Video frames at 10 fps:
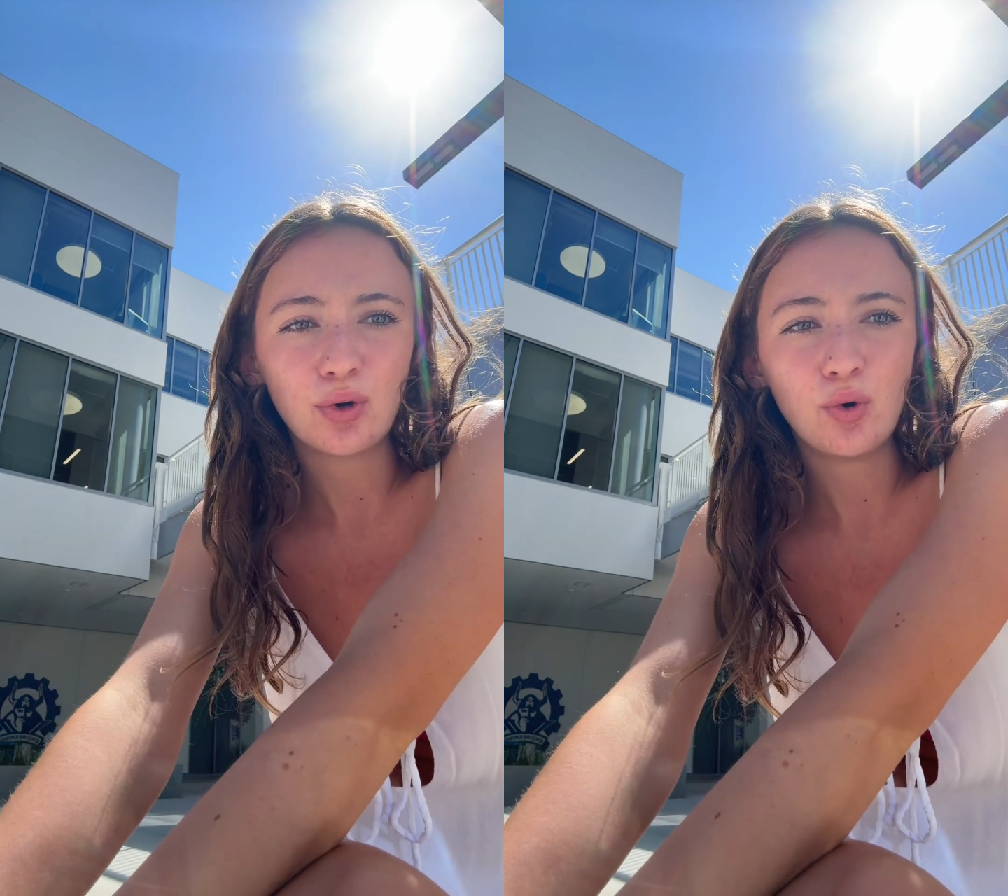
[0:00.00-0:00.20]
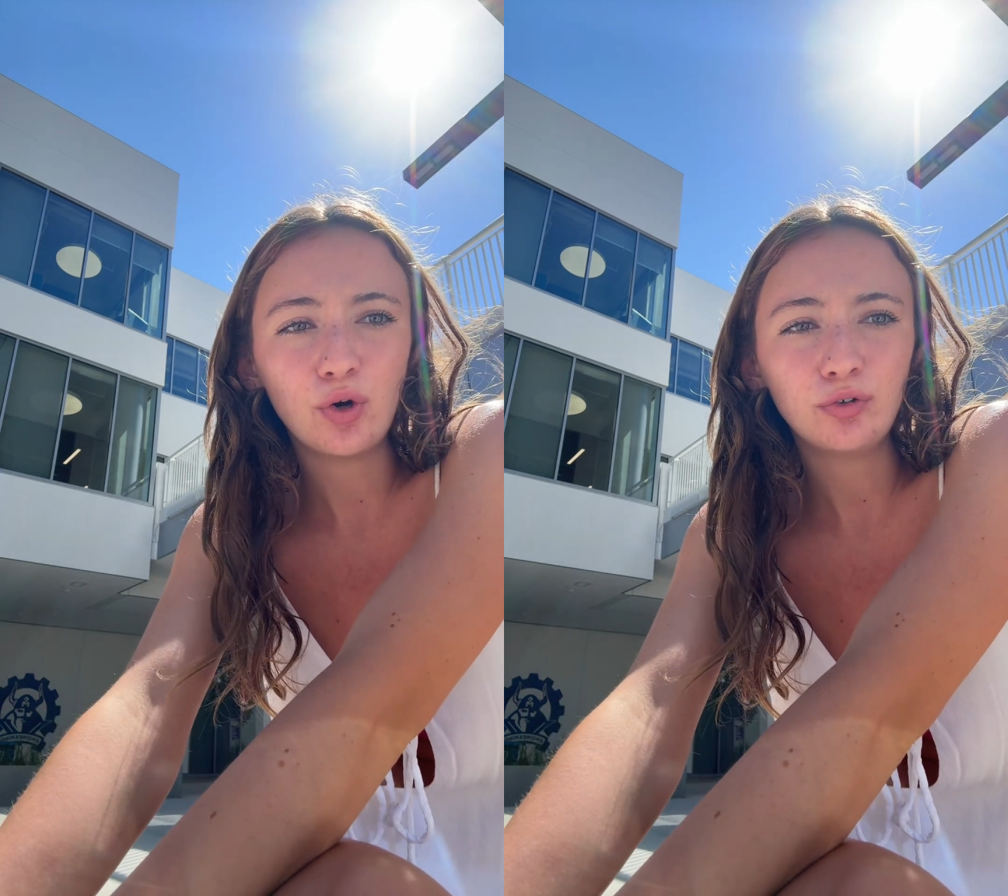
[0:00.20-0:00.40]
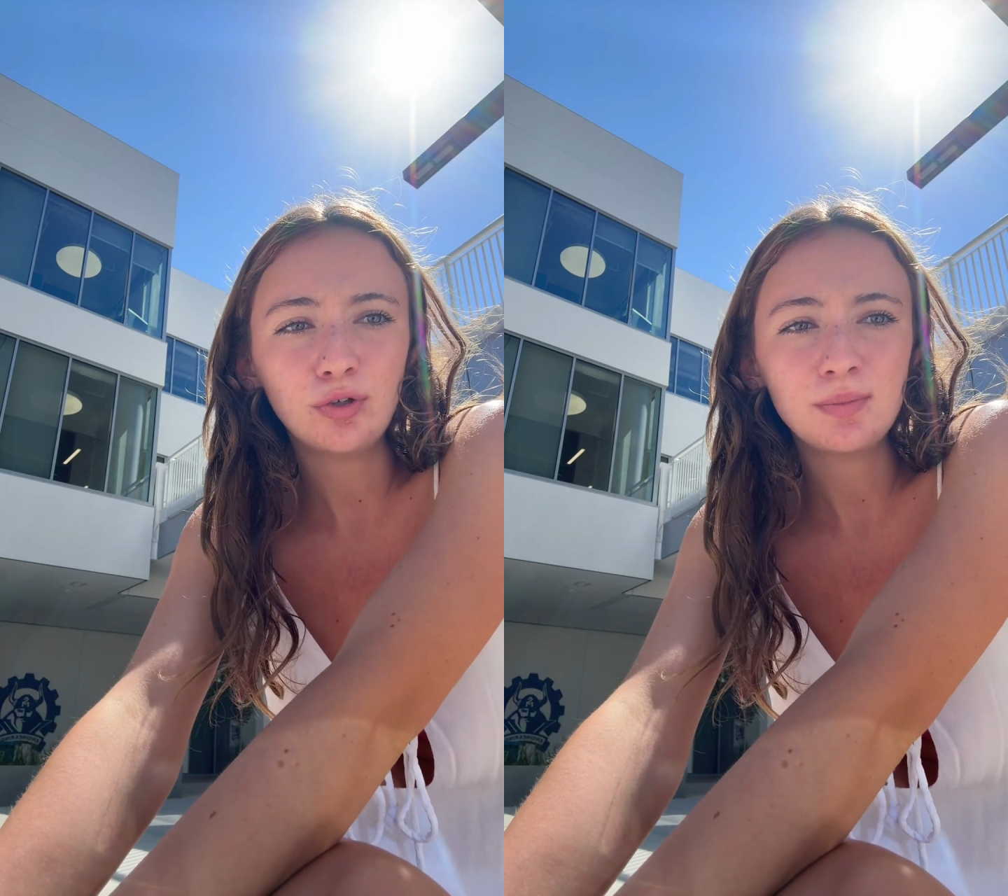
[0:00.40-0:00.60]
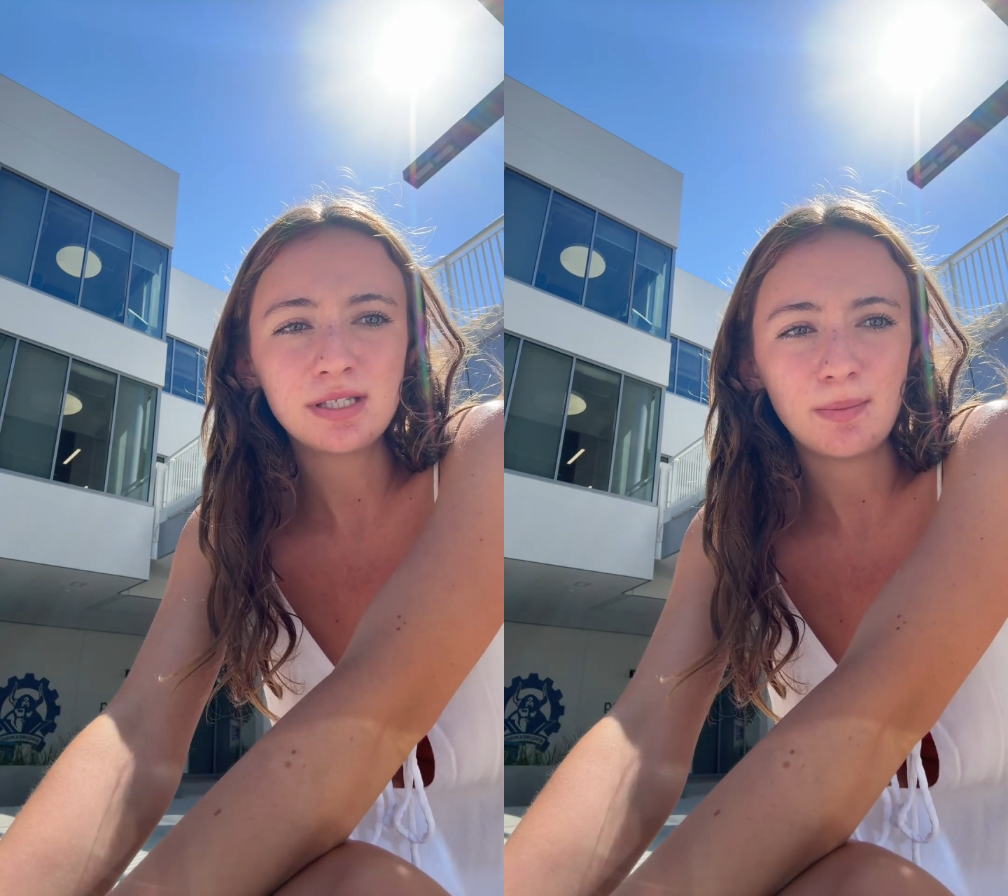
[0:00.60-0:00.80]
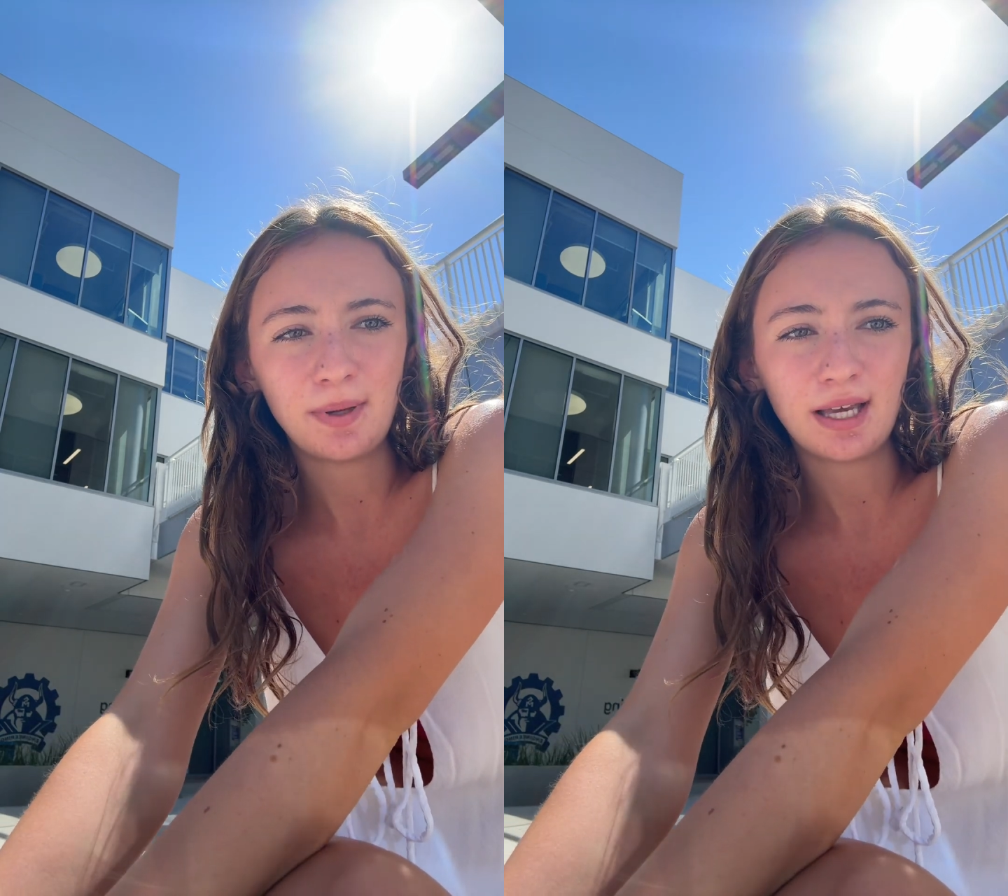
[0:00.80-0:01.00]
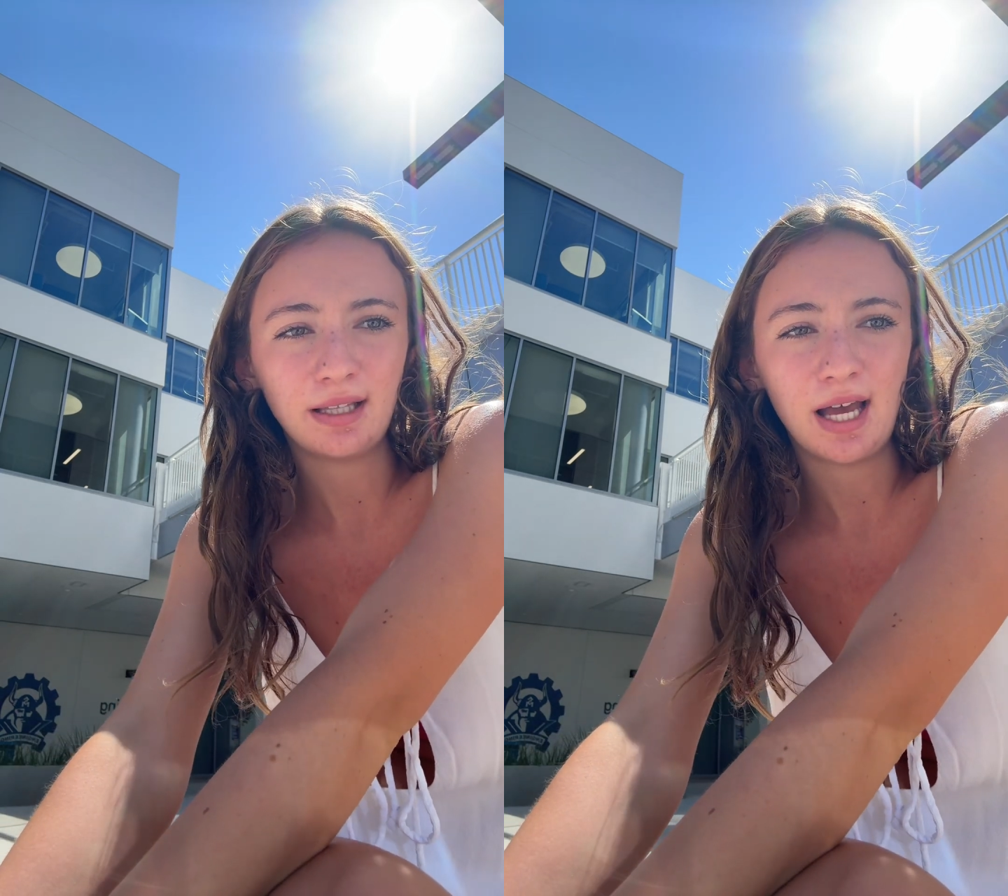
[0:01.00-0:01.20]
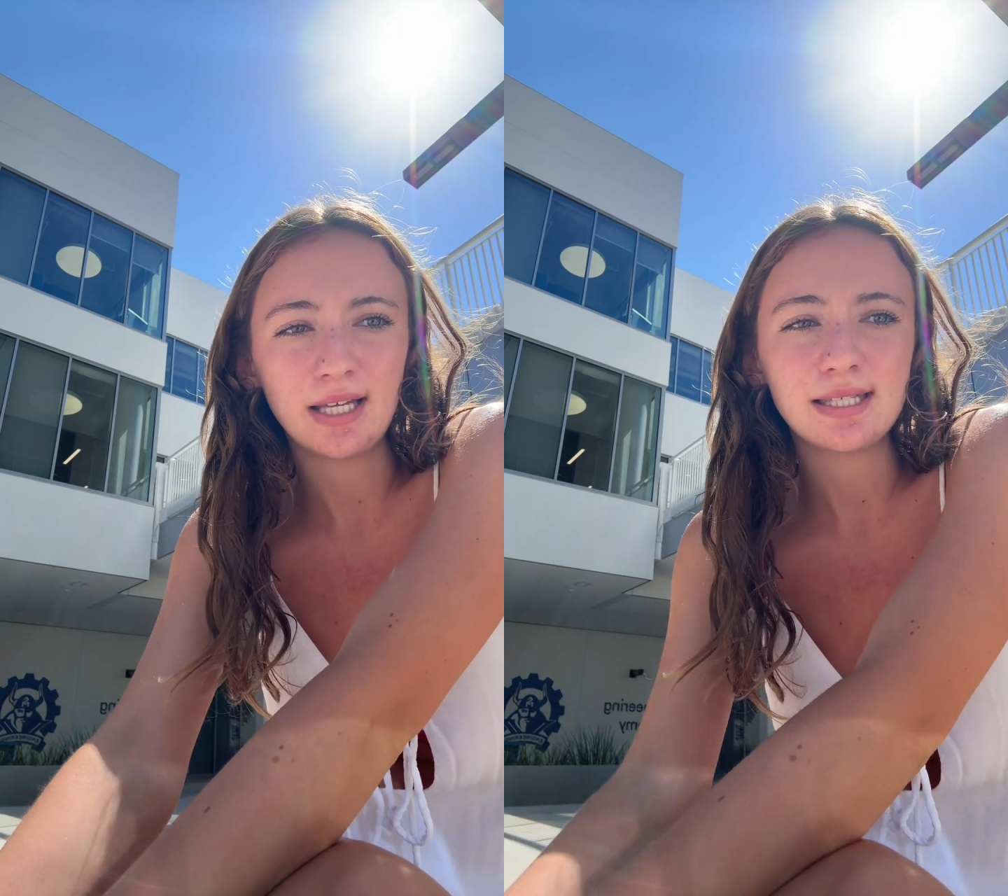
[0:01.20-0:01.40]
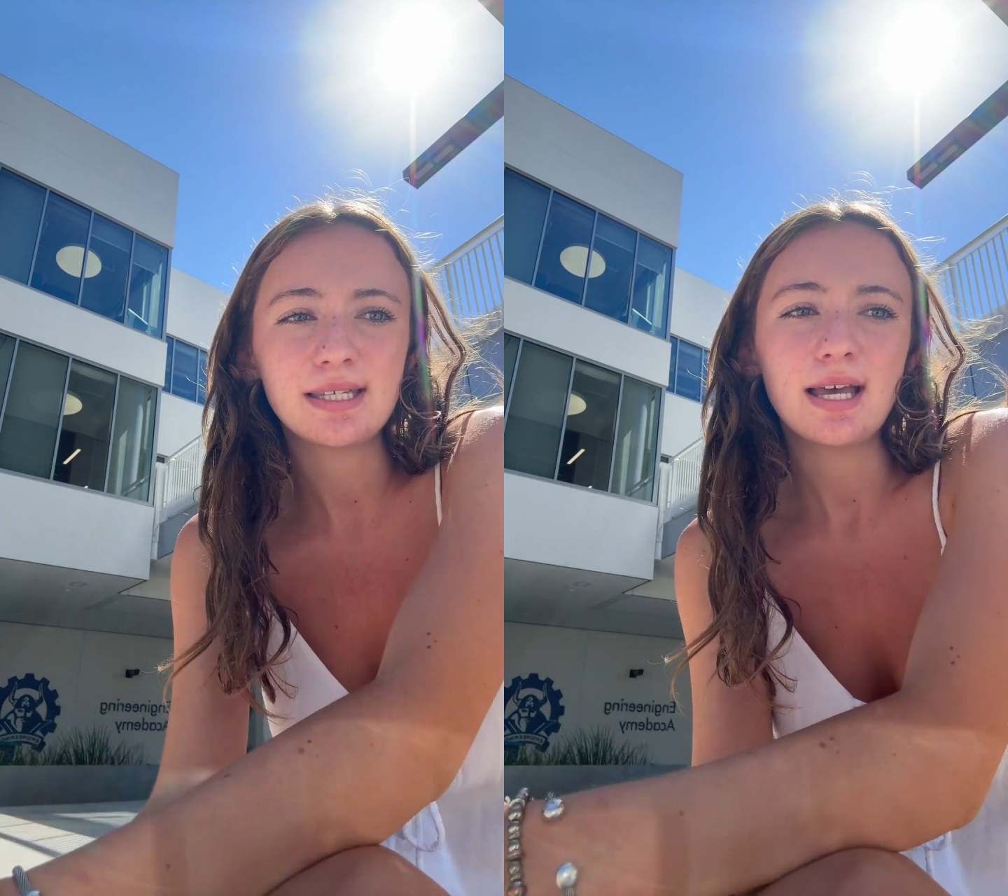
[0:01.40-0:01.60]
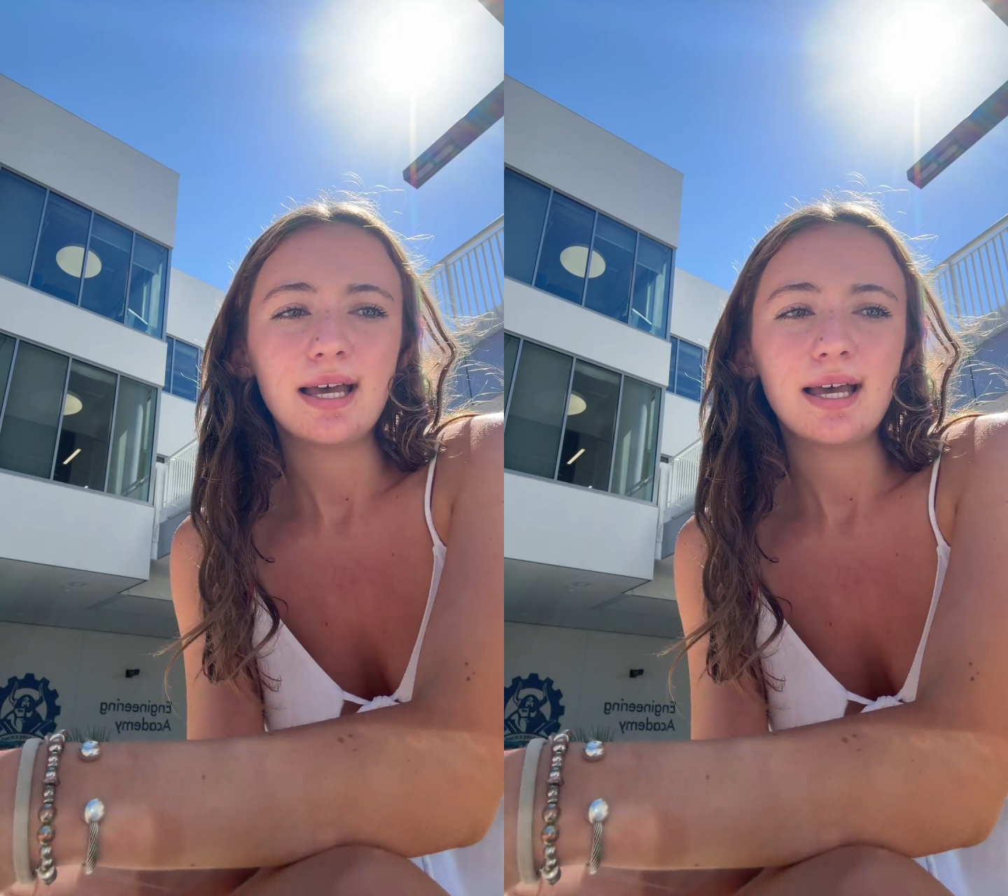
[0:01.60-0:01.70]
courtroom to the picket lines,